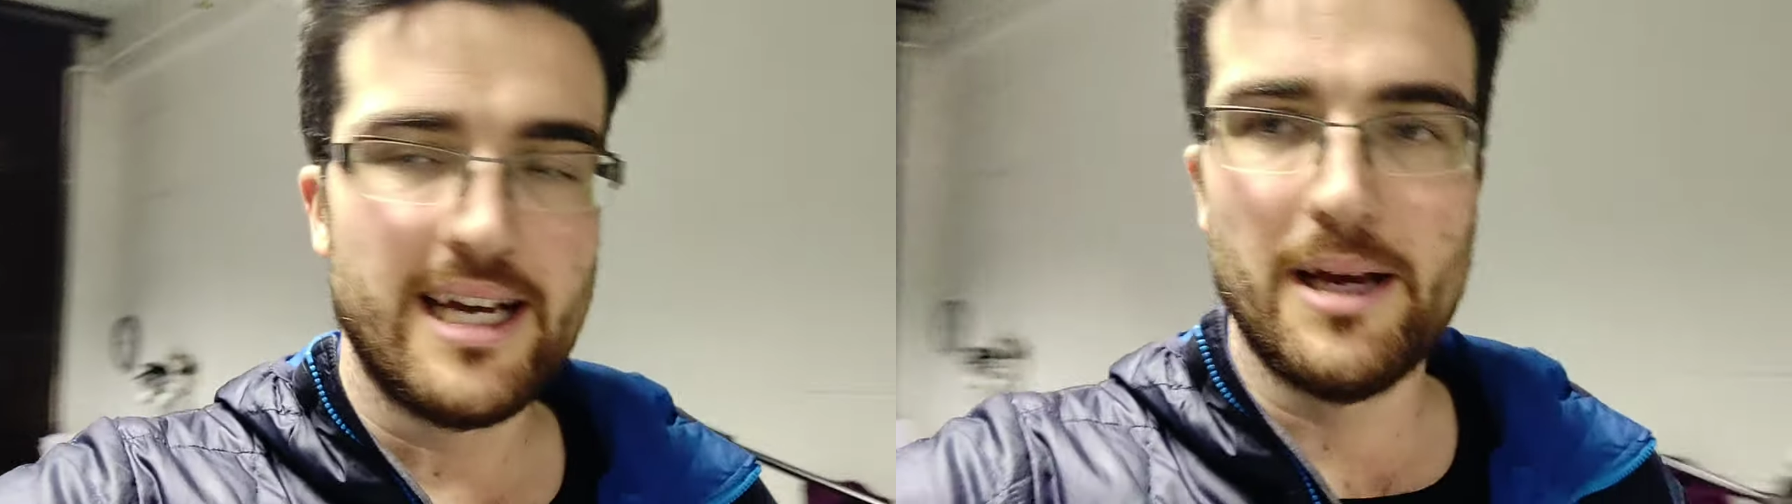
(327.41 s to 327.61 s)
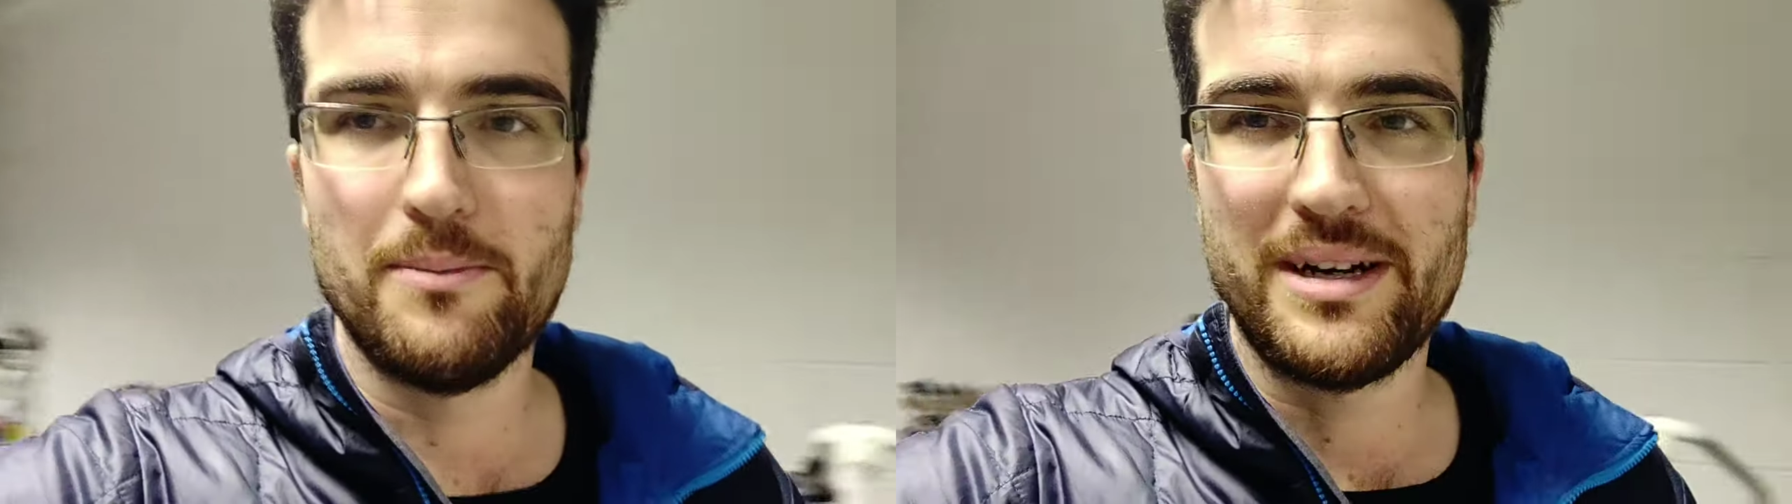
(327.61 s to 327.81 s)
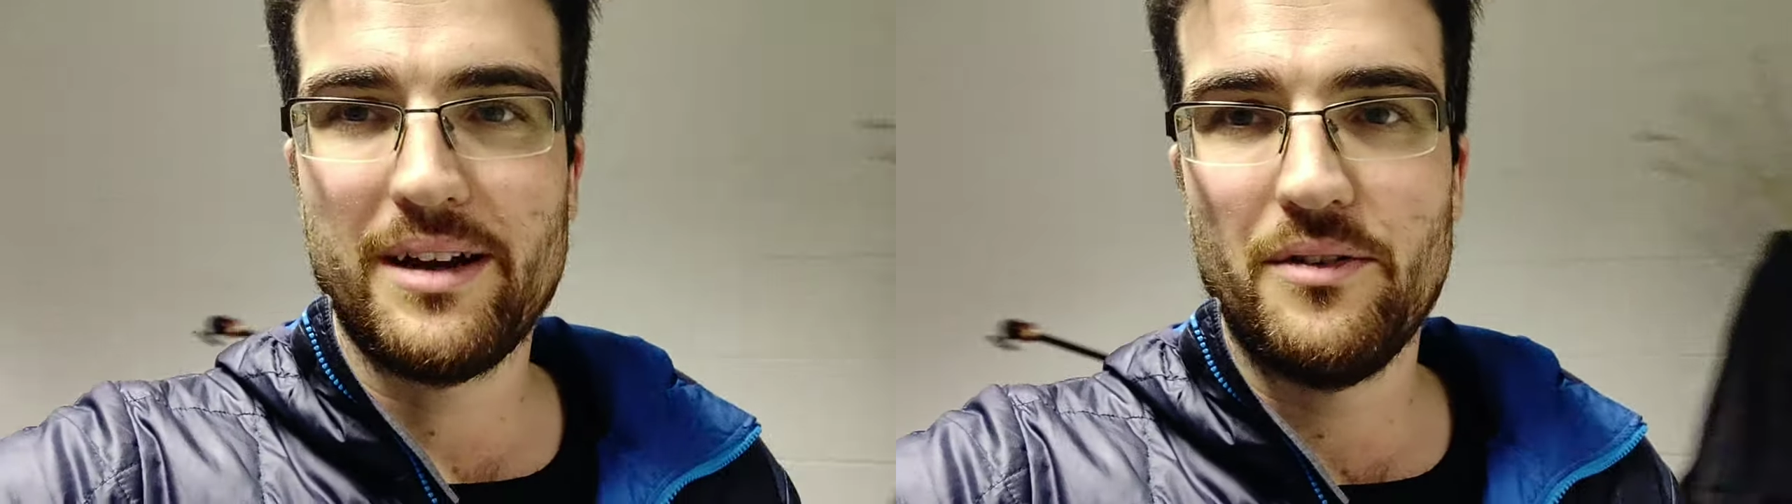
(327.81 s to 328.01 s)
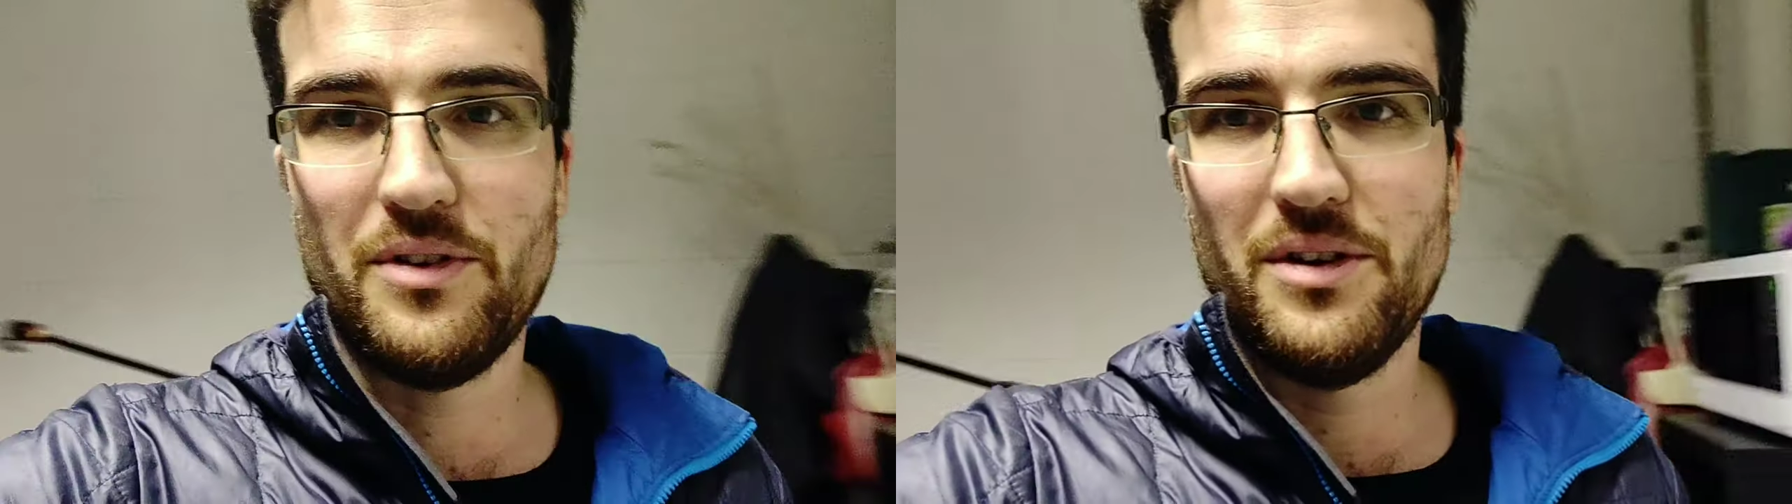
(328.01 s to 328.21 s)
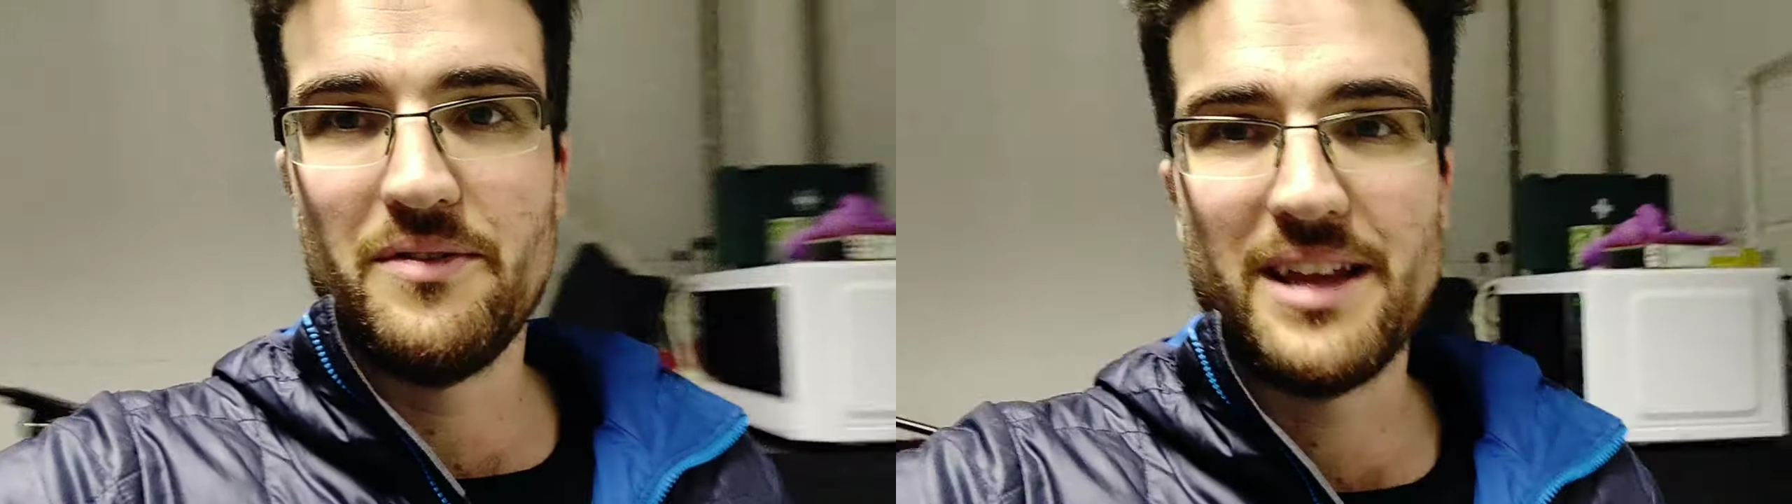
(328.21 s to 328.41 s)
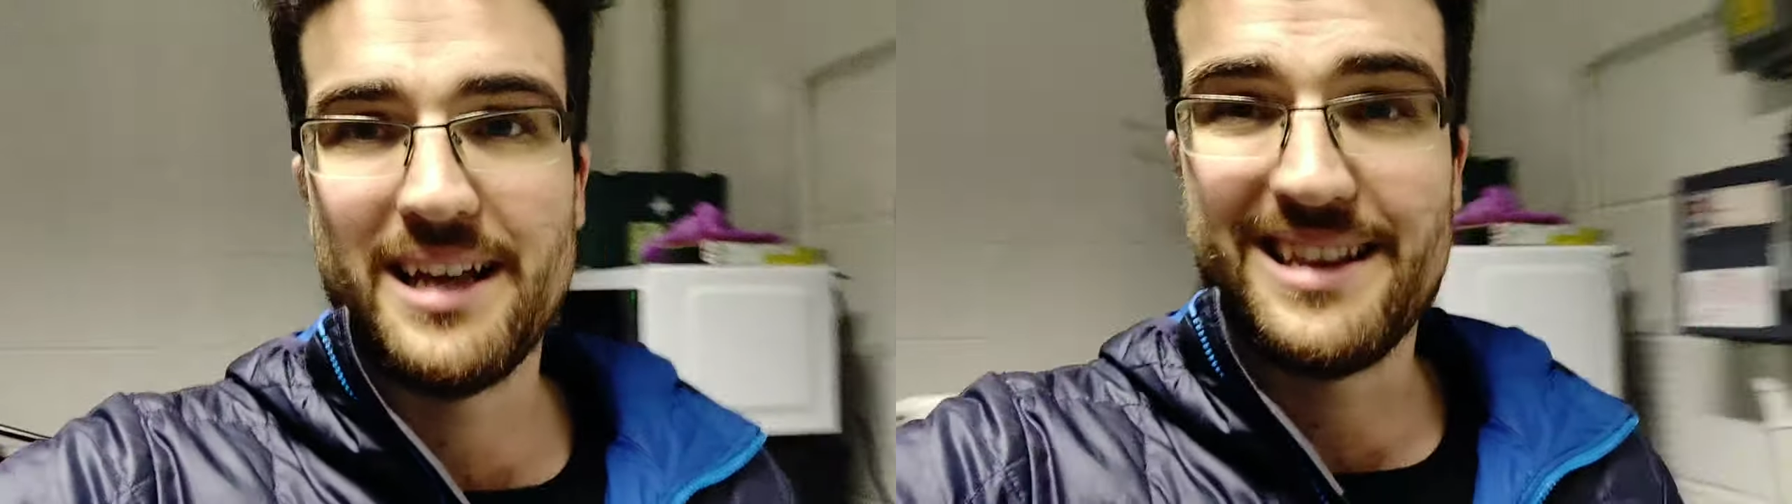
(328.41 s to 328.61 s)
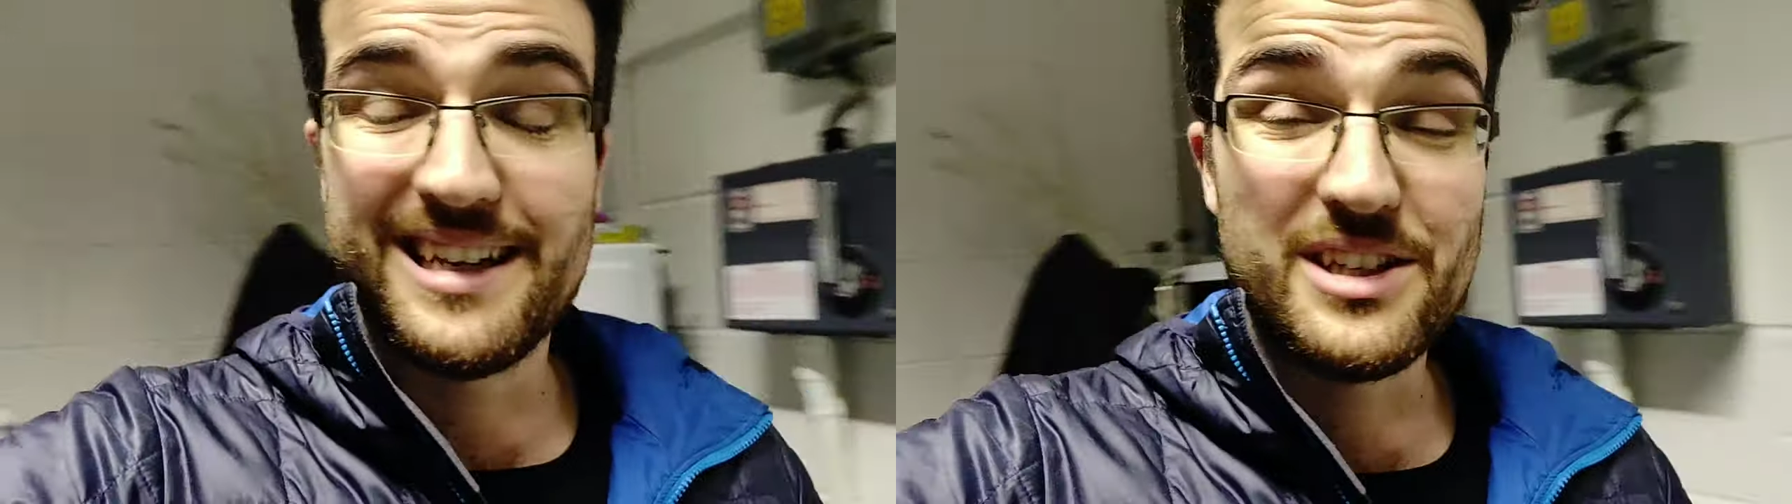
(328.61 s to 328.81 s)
Um, but out of all of that,